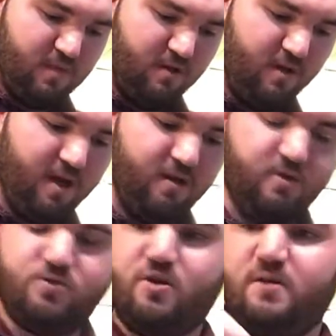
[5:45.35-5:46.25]
Alright,
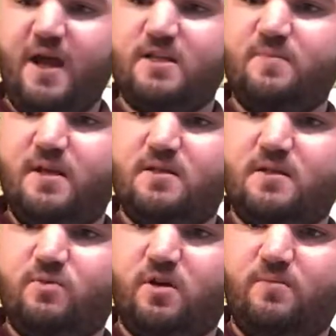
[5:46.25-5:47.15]
here's our last
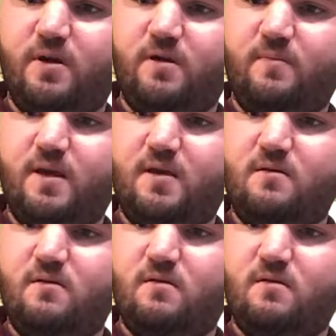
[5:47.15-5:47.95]
pieces. We're going to put them in.